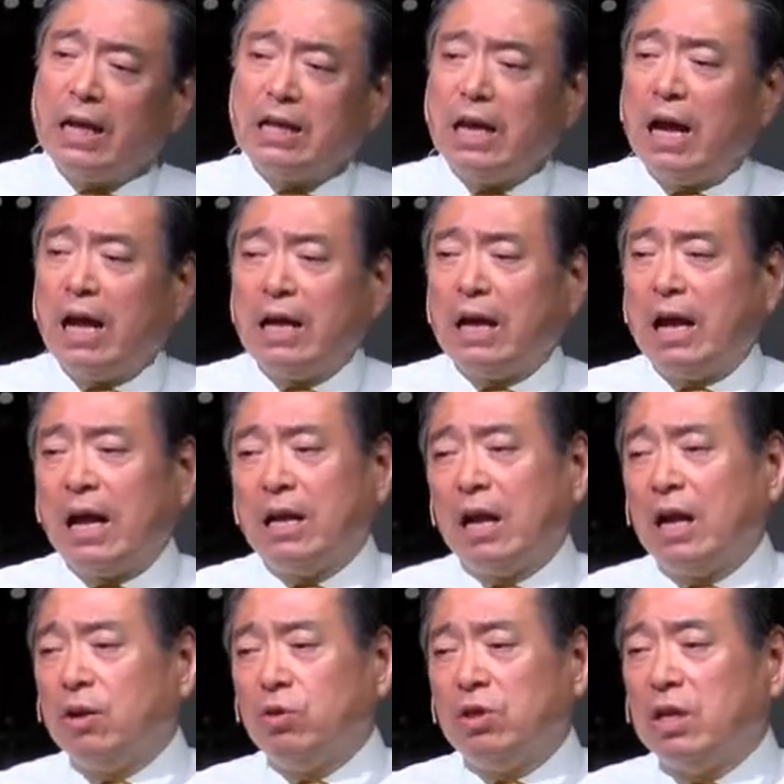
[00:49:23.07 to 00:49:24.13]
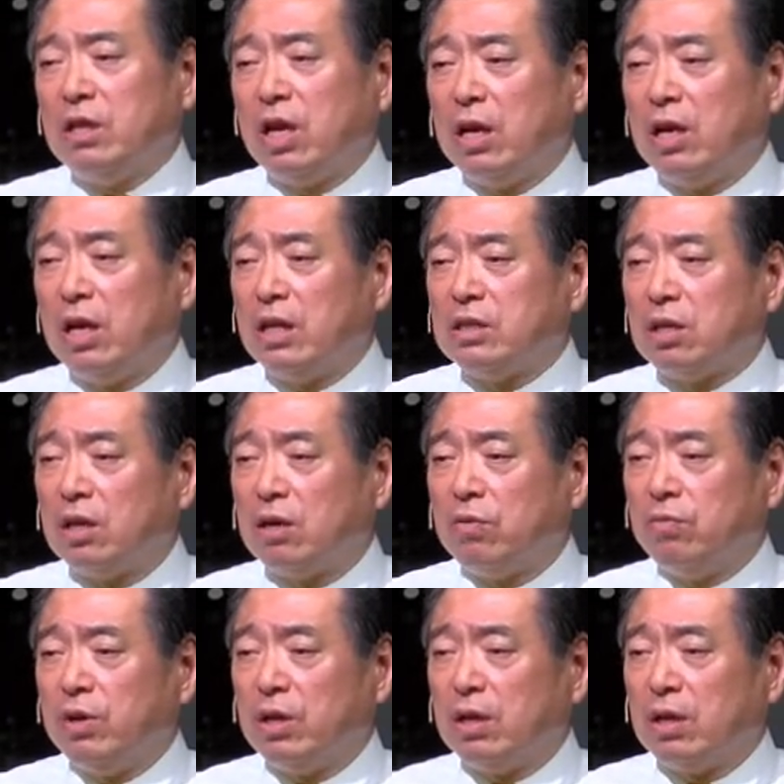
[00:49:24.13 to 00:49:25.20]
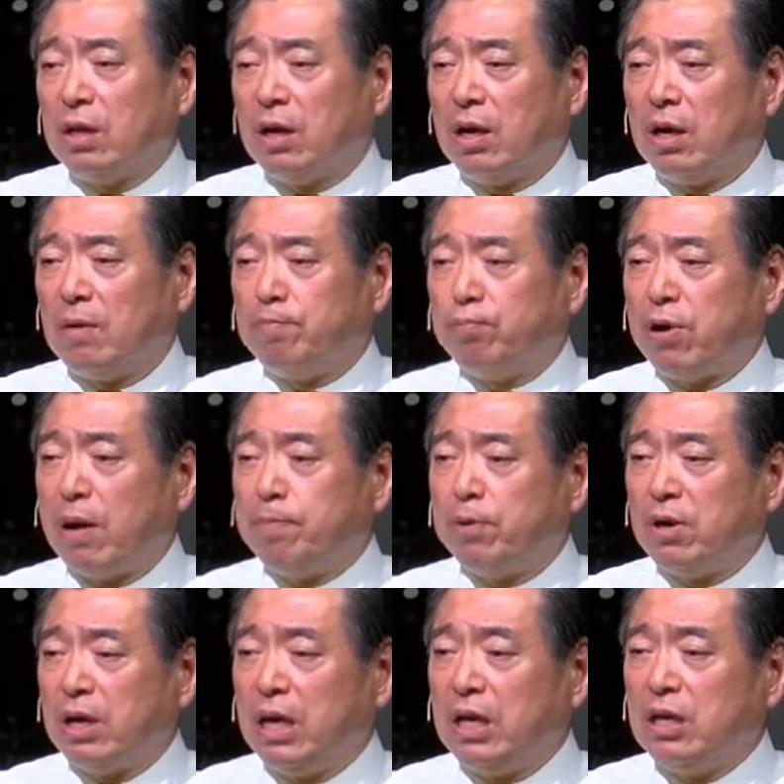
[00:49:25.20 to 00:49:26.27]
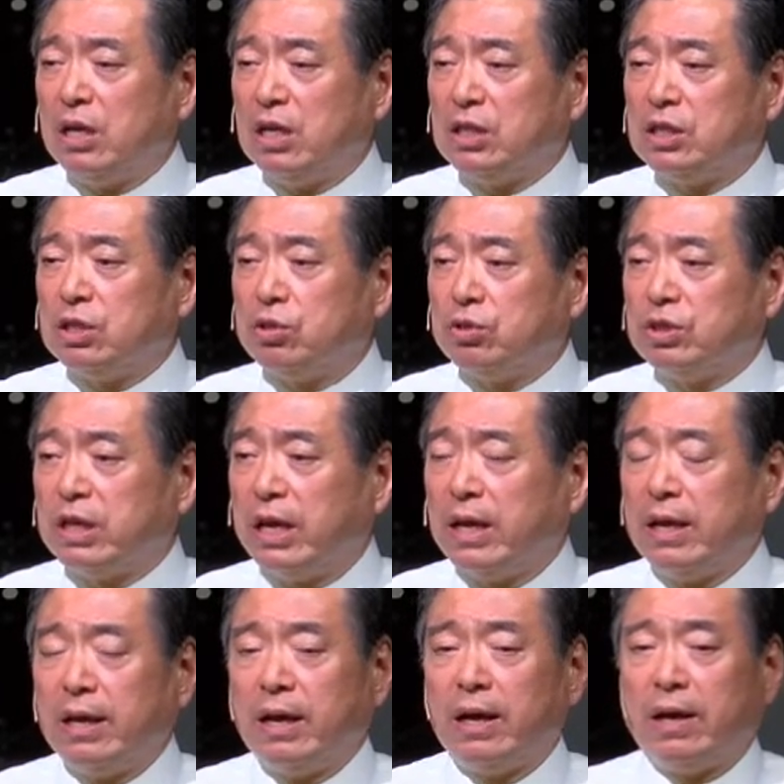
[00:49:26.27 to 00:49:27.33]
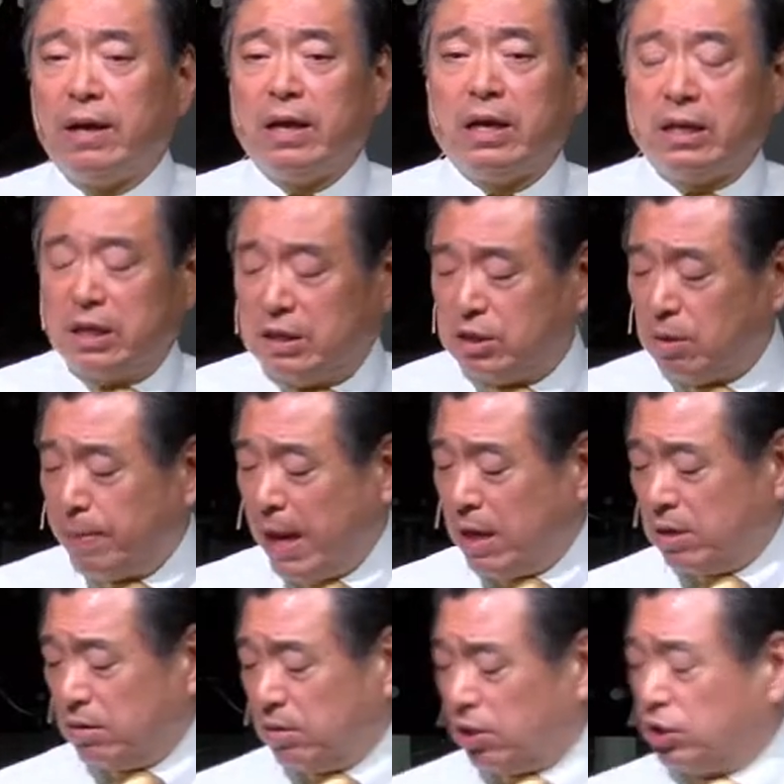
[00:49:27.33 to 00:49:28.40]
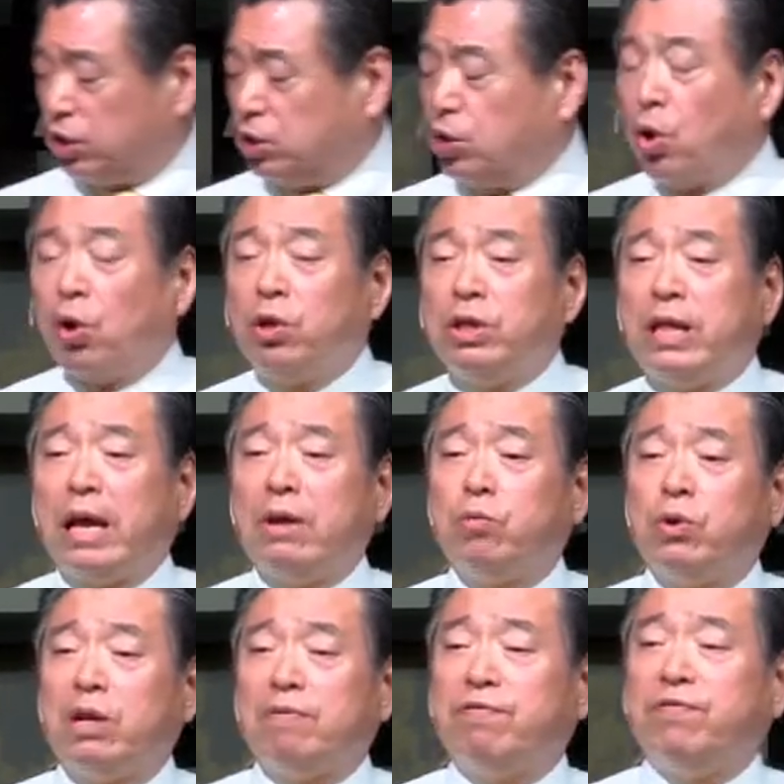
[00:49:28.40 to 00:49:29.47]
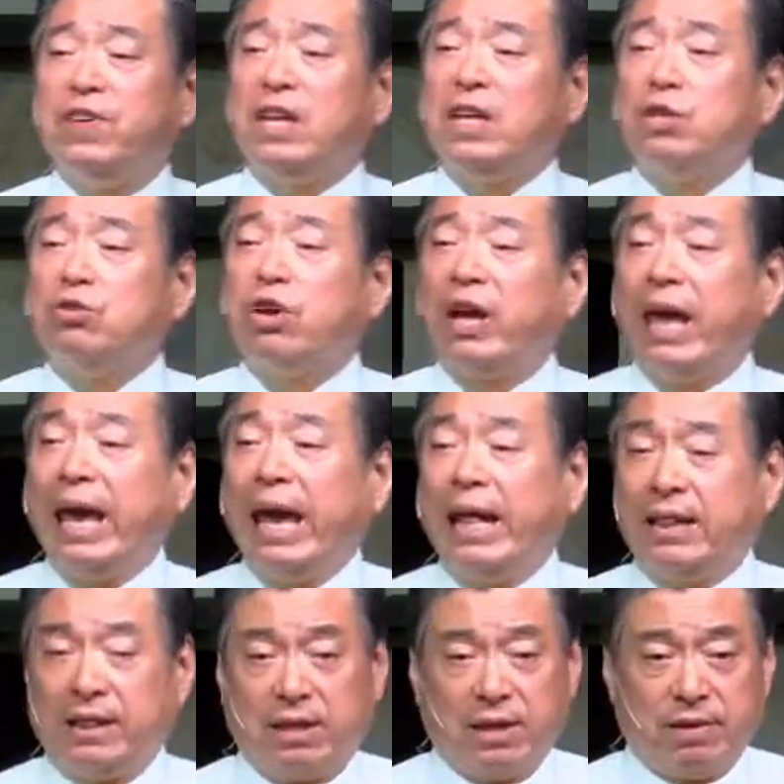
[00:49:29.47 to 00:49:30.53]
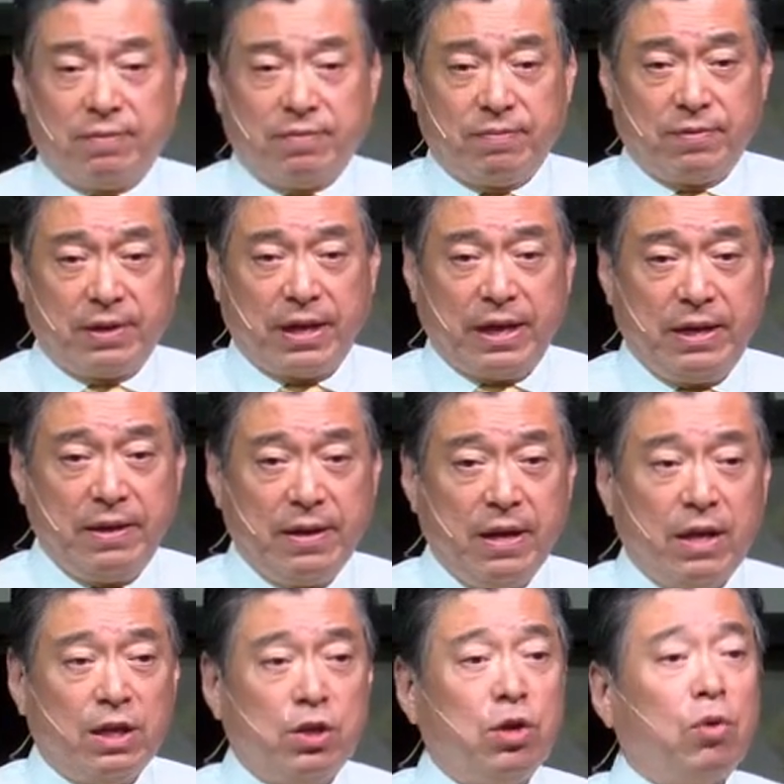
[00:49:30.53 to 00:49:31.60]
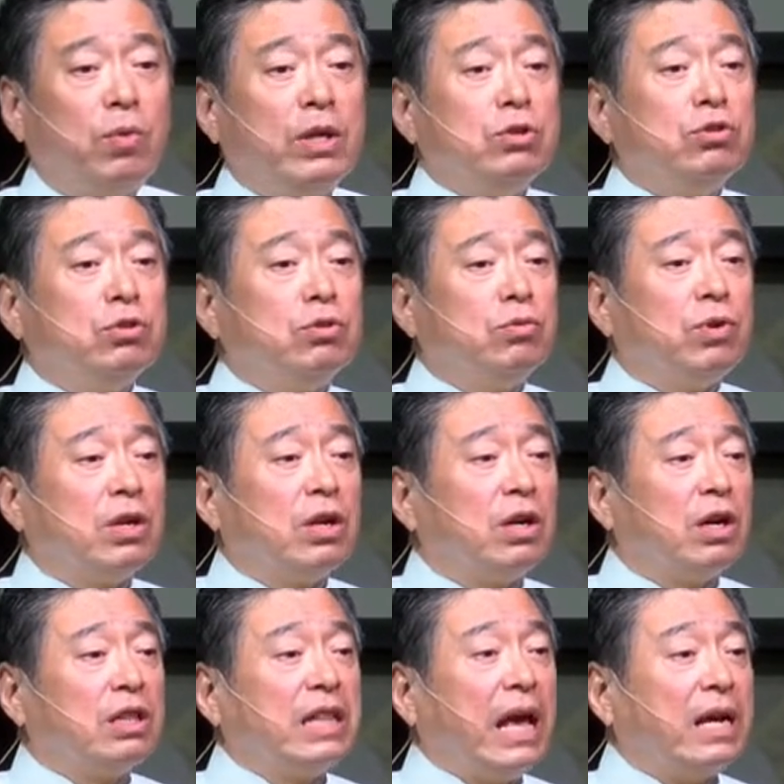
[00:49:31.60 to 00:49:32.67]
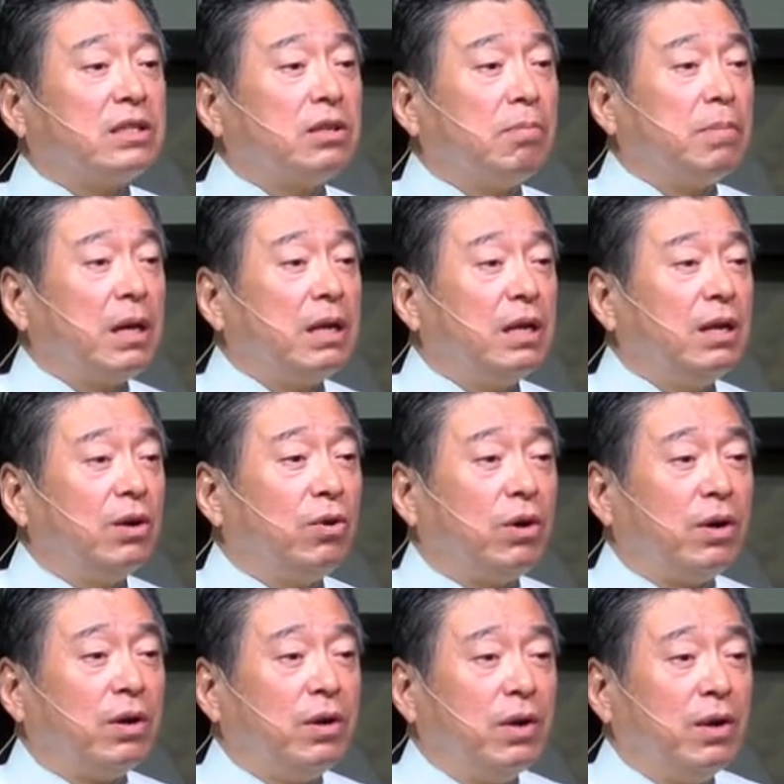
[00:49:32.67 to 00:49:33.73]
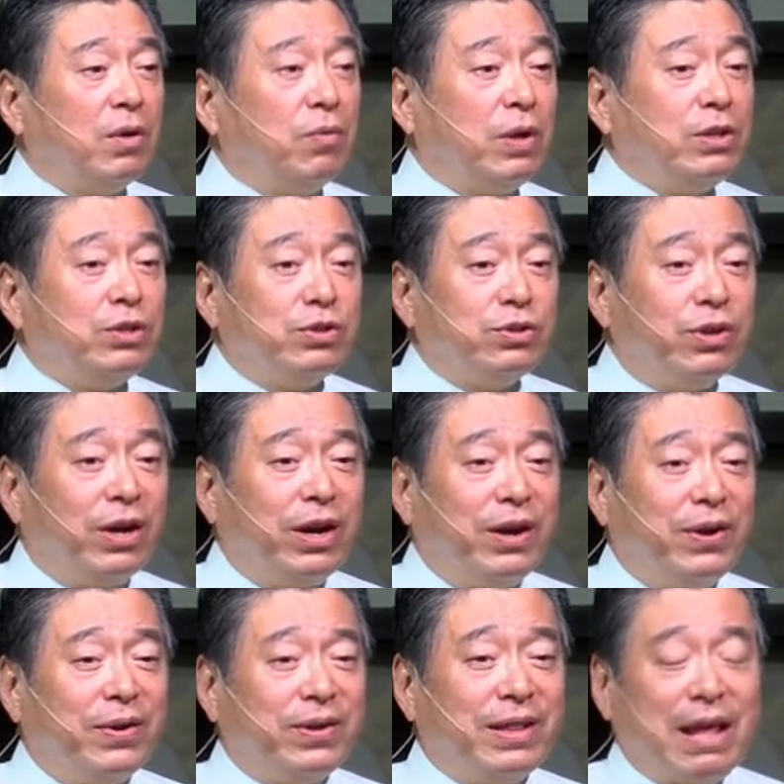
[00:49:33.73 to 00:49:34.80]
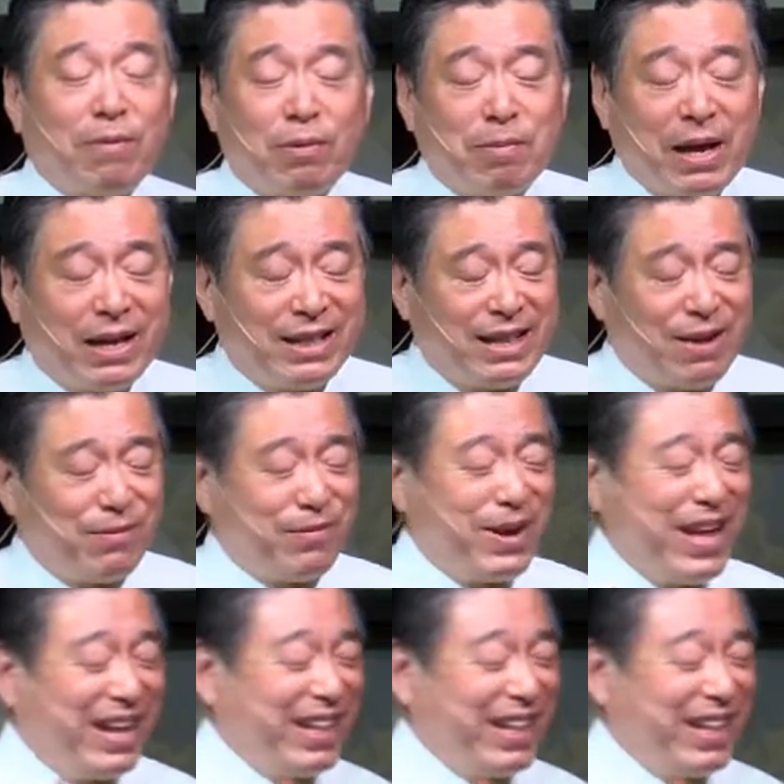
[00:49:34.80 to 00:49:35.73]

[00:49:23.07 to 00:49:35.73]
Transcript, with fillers: I, I, don't think there is a real uh, proper English to say. Uh, it, it's about a stone that will fit in your hand, okay? You know, when you want to attack somebody or when you, uh, never mind, never mind.